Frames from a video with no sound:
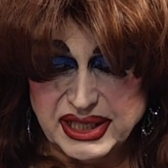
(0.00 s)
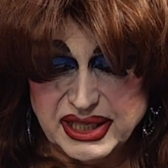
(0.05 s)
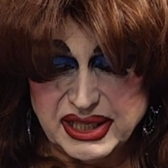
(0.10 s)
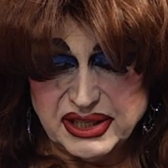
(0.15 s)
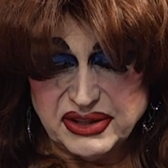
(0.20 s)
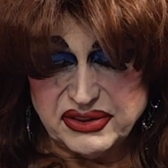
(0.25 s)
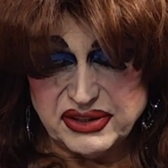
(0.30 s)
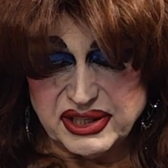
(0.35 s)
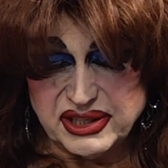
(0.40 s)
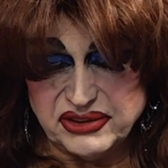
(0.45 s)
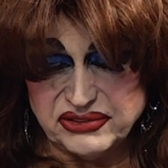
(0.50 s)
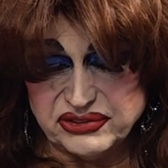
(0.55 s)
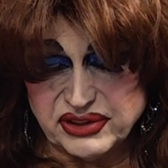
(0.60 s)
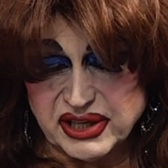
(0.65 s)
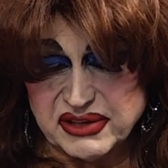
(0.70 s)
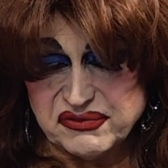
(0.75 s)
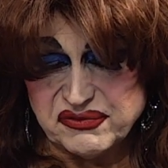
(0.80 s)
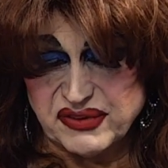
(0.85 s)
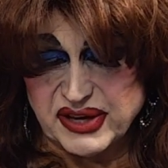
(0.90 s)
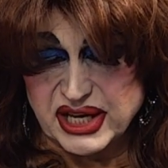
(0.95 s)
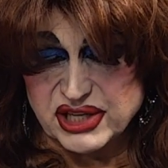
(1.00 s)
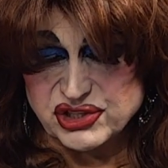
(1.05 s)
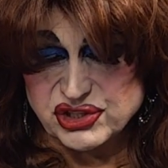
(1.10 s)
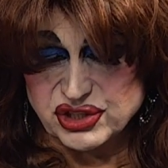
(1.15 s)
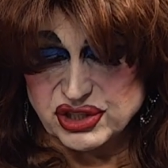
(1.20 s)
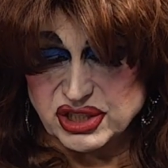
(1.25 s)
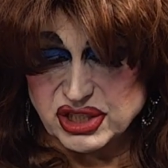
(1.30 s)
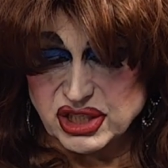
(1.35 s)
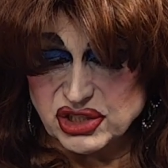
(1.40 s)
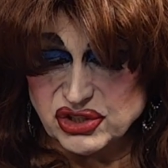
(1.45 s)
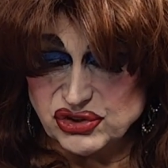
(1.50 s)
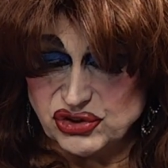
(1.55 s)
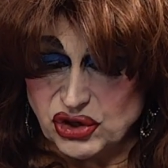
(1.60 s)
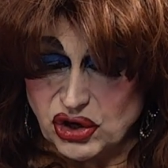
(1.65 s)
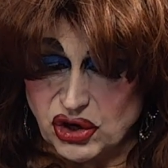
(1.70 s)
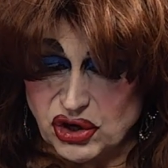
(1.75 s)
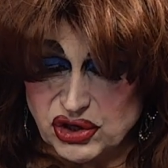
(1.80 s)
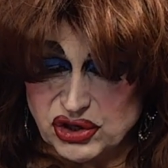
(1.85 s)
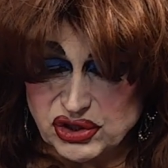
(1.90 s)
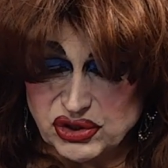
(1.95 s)
These I fashion,
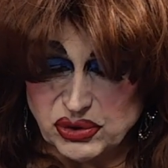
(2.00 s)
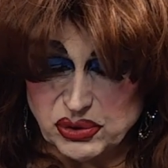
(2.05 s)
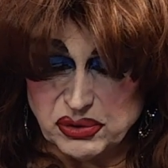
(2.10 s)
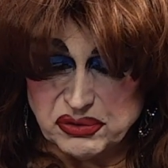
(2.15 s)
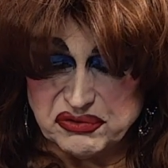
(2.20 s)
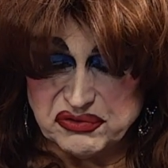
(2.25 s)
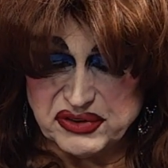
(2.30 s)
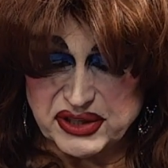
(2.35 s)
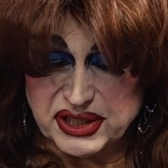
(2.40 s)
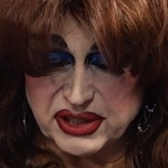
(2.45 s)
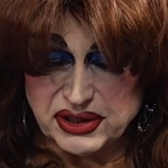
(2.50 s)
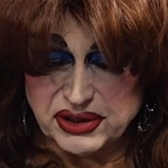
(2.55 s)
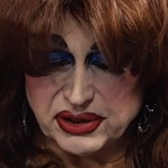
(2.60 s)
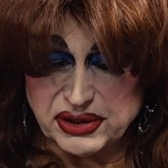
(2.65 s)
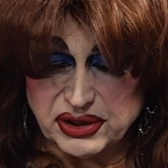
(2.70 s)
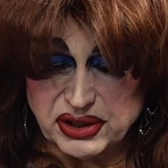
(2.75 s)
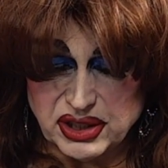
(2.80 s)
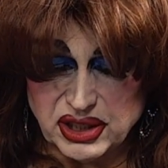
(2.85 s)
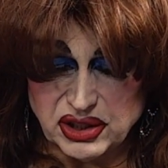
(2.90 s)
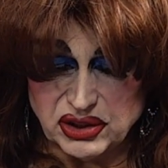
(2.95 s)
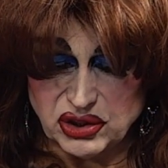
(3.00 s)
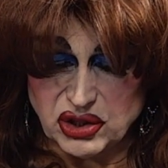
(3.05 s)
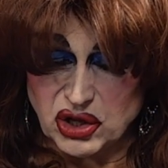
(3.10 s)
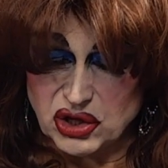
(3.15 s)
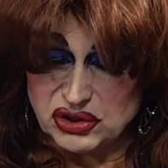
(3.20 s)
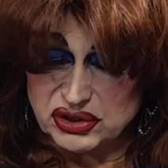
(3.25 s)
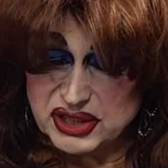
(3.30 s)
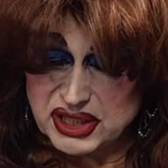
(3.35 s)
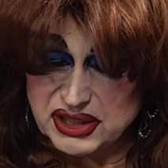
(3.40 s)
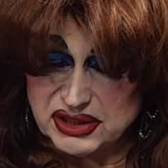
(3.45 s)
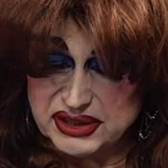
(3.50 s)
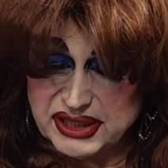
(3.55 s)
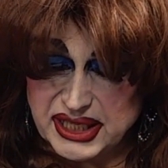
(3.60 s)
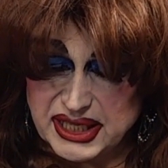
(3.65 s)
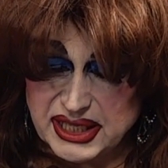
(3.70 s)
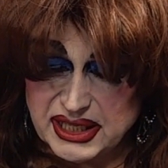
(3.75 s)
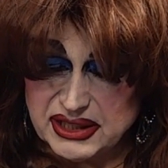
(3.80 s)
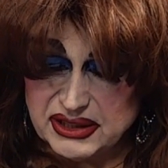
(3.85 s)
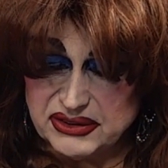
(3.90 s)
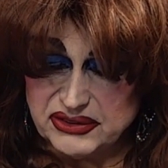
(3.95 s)
dark or fair, long-nailed
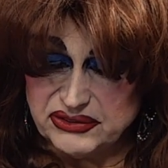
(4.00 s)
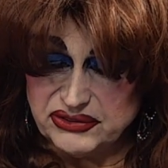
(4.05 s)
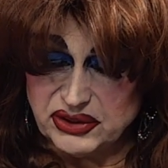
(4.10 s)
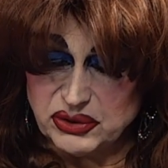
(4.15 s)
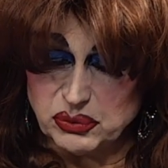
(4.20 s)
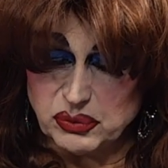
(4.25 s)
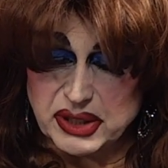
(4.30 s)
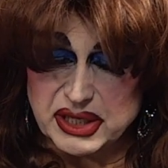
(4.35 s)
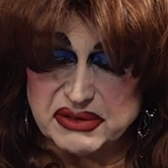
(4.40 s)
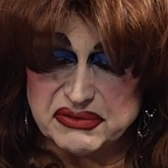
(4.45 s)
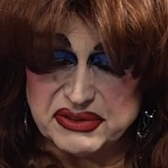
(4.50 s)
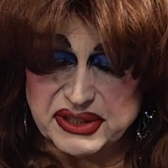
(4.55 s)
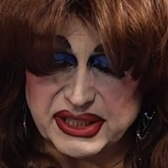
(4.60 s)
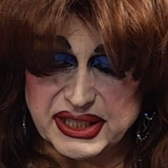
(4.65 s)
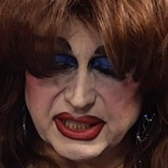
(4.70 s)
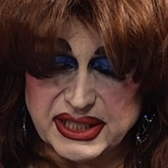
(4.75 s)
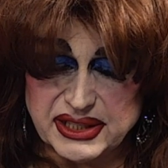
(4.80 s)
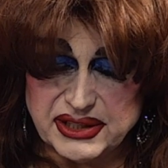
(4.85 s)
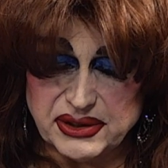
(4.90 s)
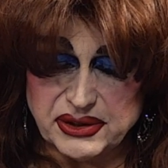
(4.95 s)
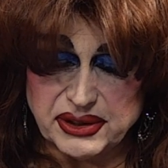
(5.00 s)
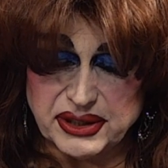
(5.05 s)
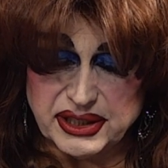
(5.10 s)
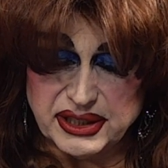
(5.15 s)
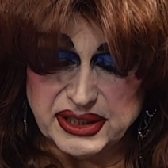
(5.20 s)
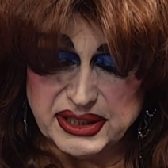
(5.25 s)
hands and waving hair.